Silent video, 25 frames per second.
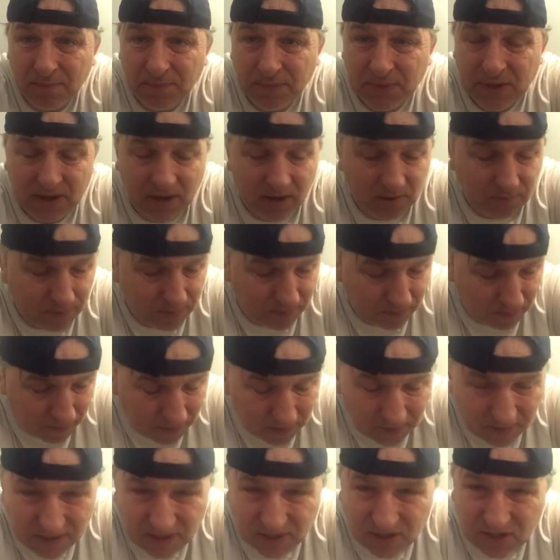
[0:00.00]
You know,
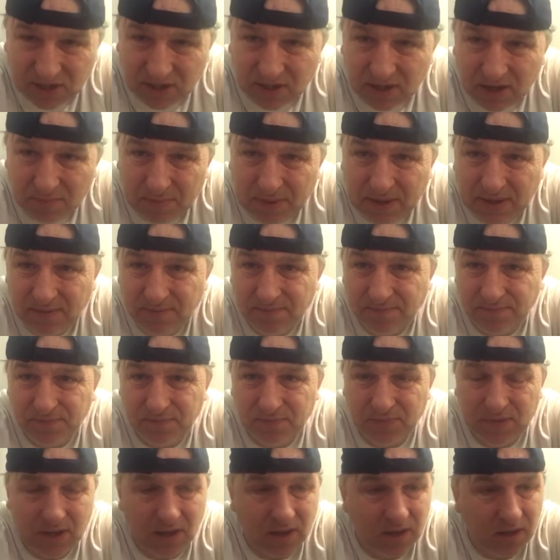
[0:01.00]
listen, I mean,
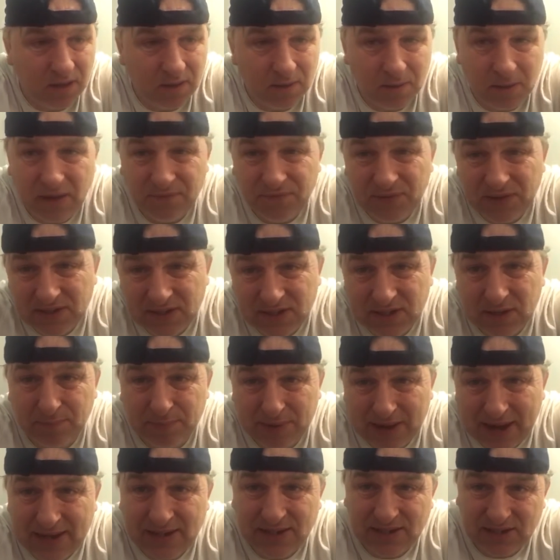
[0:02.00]
if this is a
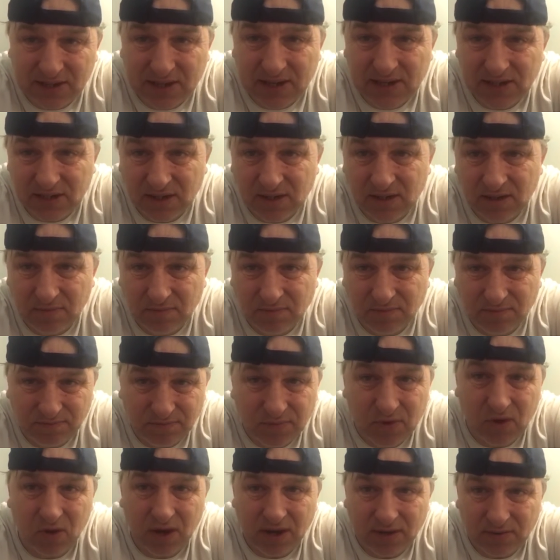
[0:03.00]
bad season, then,
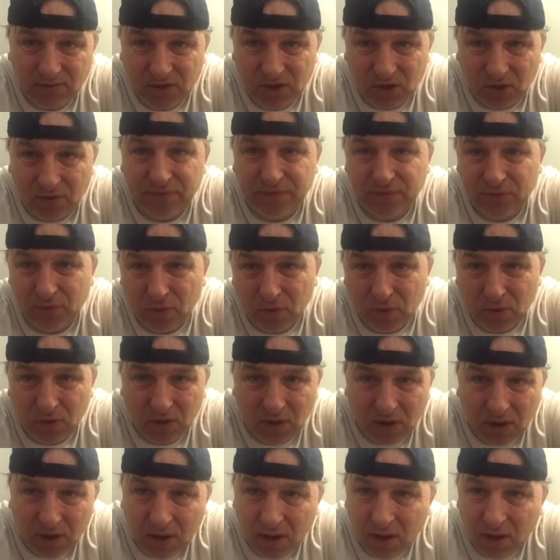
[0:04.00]
right, top 4,